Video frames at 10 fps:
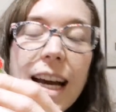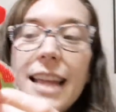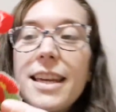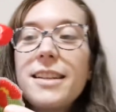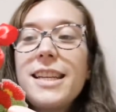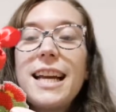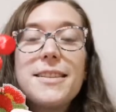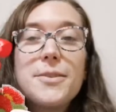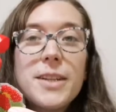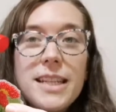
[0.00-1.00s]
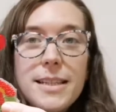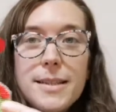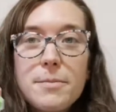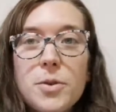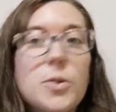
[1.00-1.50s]
then, yeah, so I needed
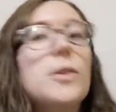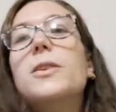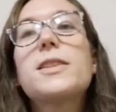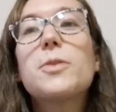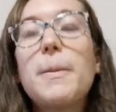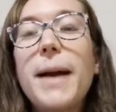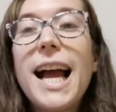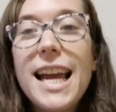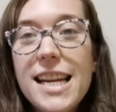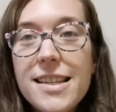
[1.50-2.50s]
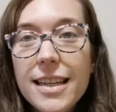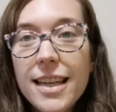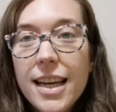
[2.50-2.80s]
some more, so I paid